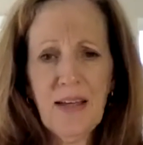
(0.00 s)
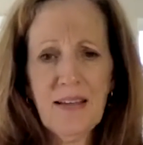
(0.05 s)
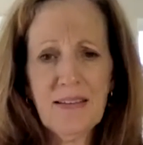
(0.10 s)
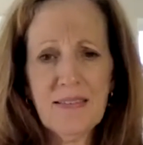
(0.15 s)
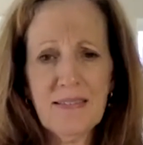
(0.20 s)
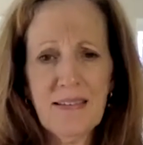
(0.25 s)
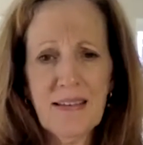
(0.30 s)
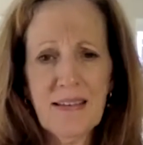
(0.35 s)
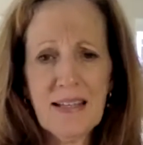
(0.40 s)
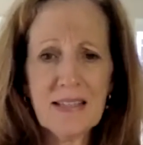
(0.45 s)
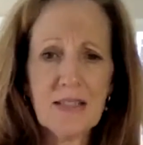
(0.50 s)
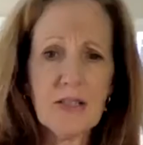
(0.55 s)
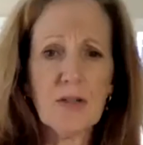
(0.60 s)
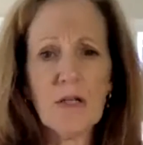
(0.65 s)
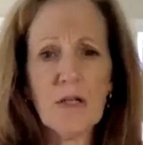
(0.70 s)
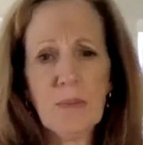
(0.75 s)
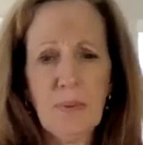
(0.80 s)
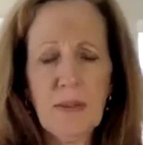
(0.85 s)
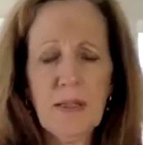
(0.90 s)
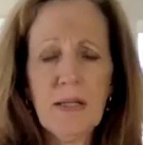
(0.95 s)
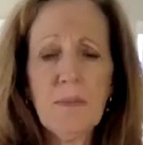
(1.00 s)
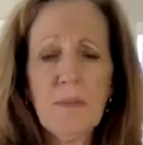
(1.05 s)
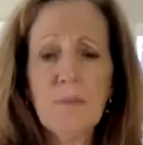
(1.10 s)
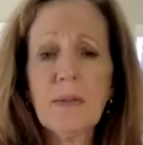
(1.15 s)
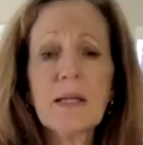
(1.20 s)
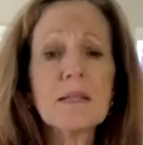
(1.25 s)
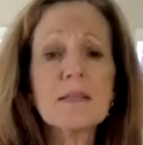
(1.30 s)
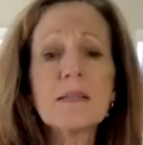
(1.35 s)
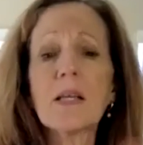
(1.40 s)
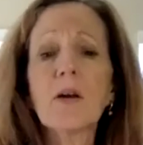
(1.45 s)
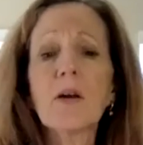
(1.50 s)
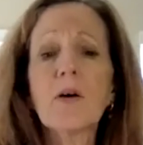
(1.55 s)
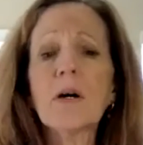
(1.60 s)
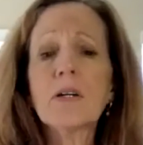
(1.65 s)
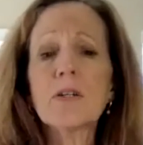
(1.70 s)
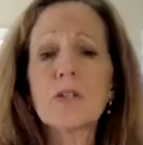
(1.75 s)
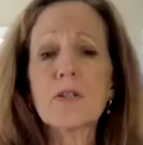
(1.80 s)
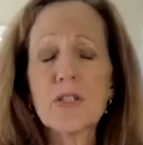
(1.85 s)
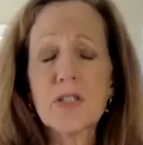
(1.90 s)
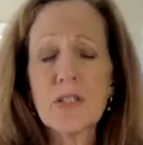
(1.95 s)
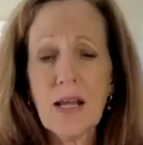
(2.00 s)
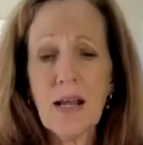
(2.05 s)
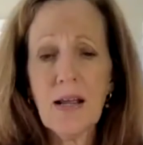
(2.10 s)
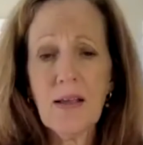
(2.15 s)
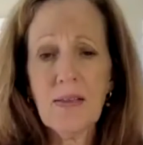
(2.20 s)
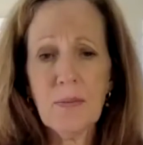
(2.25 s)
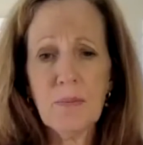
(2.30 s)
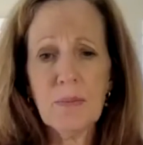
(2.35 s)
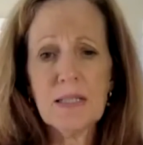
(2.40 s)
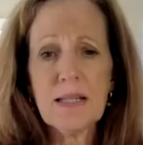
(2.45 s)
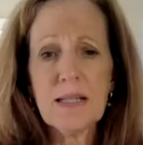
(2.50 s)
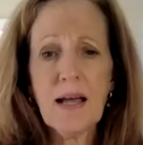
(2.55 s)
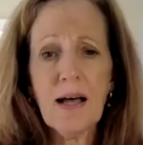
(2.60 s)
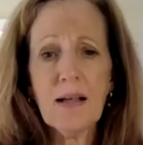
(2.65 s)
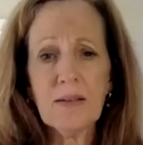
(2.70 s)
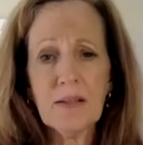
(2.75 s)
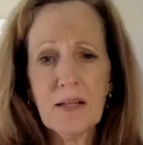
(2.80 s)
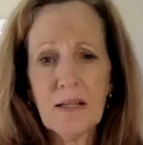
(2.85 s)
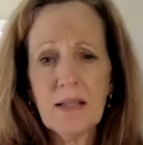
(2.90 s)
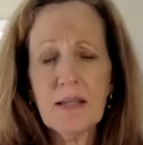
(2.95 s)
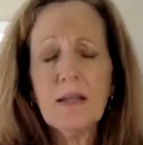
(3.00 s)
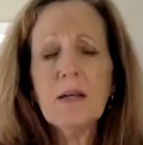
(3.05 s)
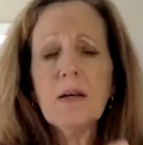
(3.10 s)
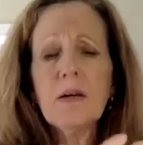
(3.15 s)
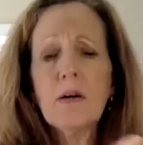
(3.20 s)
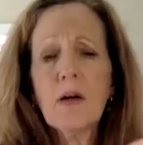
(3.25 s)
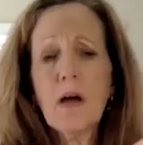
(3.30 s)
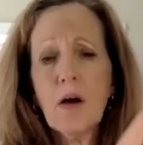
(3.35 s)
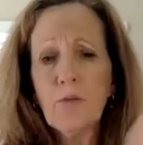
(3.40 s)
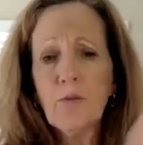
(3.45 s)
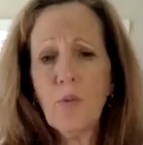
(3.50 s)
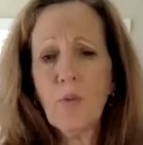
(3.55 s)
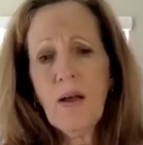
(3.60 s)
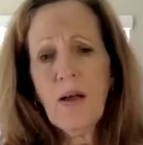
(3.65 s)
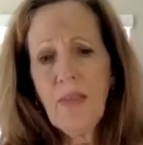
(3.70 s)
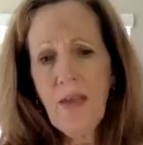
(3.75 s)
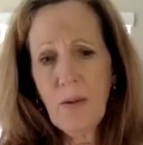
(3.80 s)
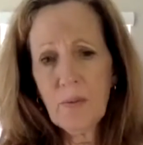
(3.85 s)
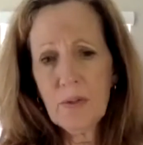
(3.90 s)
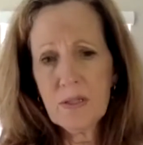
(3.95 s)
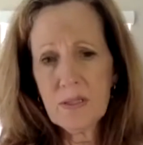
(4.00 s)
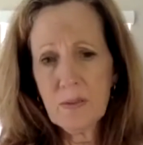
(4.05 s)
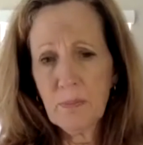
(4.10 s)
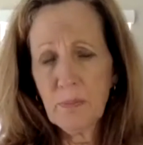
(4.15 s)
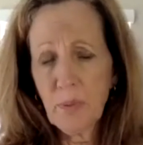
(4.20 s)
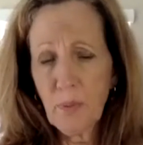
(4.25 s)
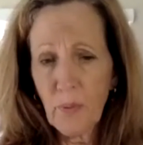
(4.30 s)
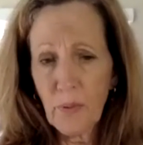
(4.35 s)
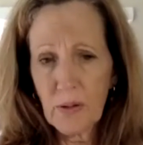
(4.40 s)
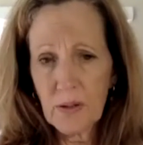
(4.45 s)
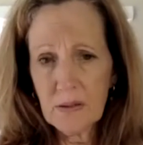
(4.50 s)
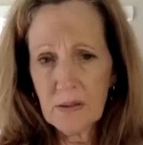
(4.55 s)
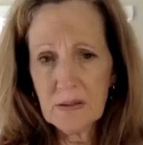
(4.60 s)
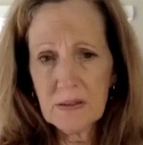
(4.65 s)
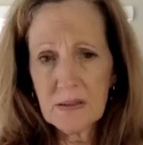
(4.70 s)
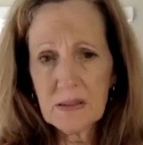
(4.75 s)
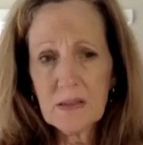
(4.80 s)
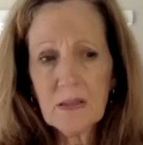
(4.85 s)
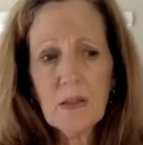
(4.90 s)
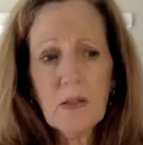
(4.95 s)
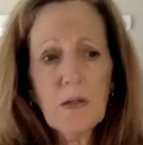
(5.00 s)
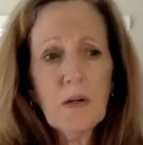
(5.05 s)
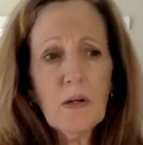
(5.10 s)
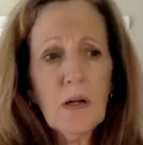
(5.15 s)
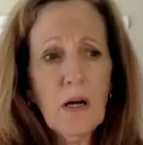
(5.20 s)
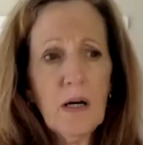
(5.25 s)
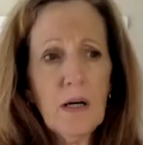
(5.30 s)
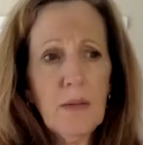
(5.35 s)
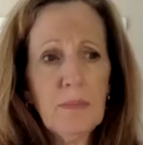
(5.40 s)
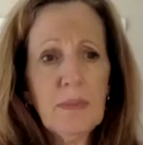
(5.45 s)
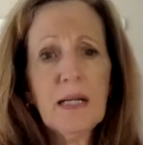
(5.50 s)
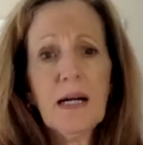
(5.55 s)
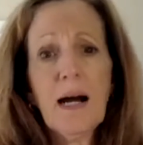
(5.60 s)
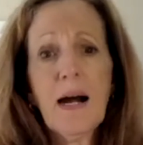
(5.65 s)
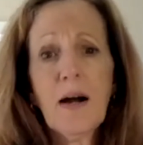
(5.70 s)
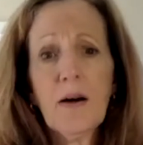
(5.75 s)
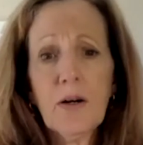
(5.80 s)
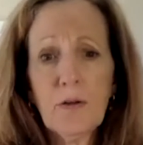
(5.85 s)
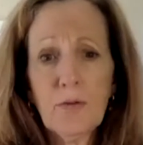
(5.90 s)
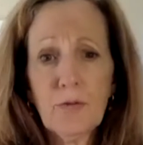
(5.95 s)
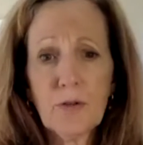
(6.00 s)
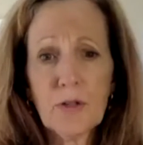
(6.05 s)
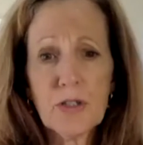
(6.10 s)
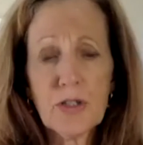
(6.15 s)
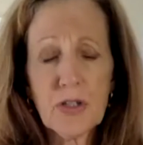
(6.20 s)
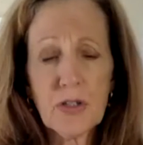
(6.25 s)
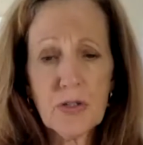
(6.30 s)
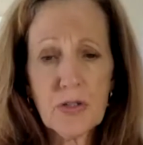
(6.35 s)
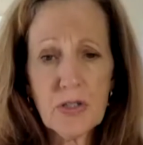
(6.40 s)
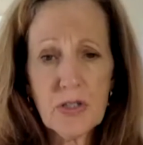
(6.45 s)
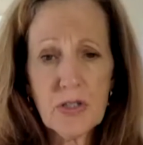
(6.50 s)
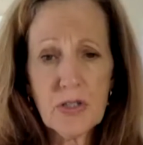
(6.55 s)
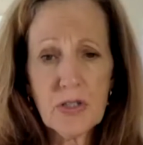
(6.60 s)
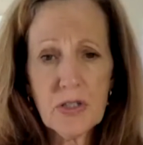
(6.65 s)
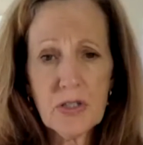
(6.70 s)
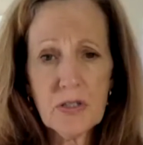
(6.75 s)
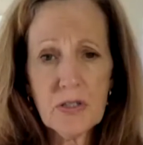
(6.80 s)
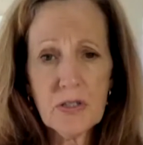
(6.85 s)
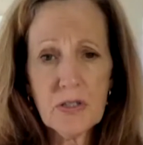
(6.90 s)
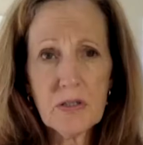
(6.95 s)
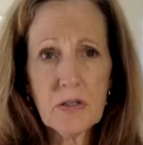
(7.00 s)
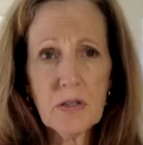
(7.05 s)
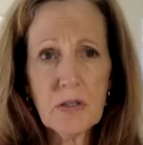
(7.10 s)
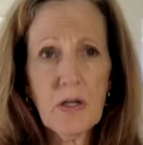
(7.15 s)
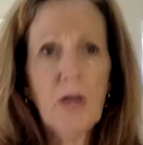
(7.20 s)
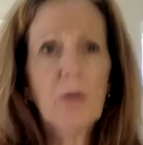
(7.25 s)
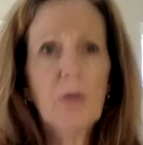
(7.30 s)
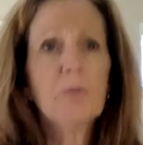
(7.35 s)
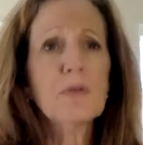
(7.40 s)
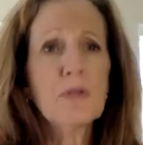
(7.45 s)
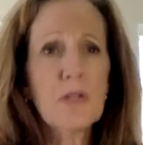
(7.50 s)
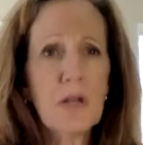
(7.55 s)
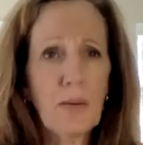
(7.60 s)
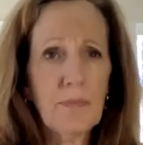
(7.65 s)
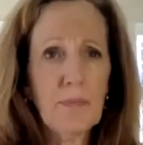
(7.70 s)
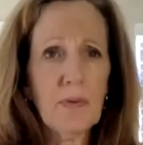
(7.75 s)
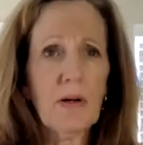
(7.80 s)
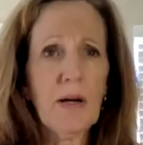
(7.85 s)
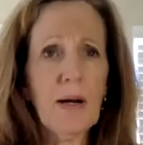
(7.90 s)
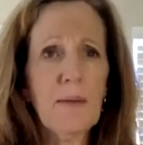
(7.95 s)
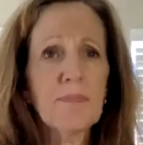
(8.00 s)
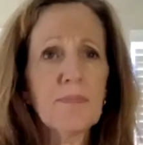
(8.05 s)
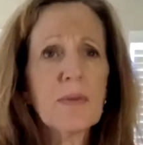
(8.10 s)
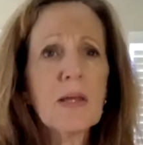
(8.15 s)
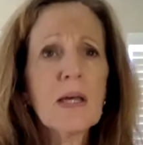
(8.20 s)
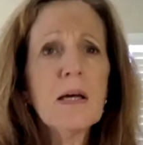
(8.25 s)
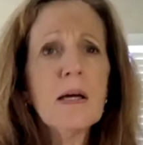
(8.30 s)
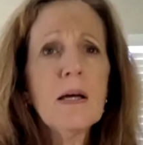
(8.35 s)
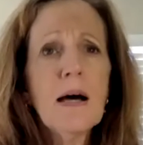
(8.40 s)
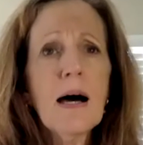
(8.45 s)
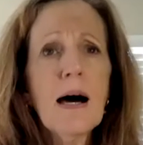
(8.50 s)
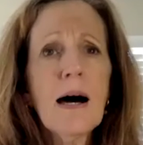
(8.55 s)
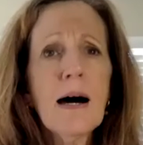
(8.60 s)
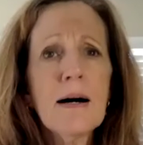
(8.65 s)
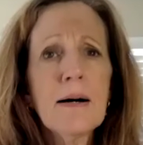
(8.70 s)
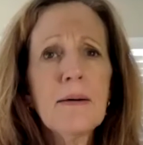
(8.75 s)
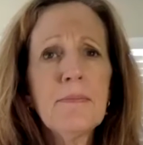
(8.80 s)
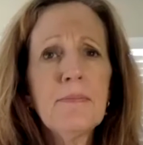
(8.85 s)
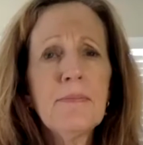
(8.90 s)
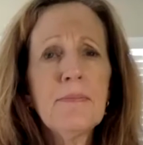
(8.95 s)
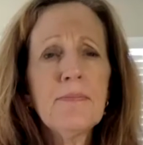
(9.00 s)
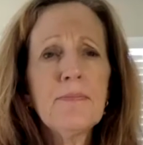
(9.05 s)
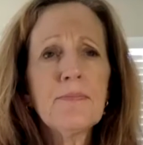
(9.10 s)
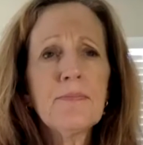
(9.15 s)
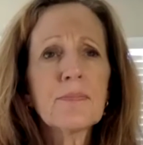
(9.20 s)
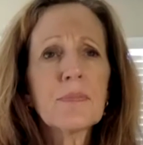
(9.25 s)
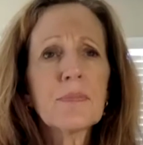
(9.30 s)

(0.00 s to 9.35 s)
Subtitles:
that's creepy, because they don't understand the mentality of why that was important in hiring for churches. So okay. um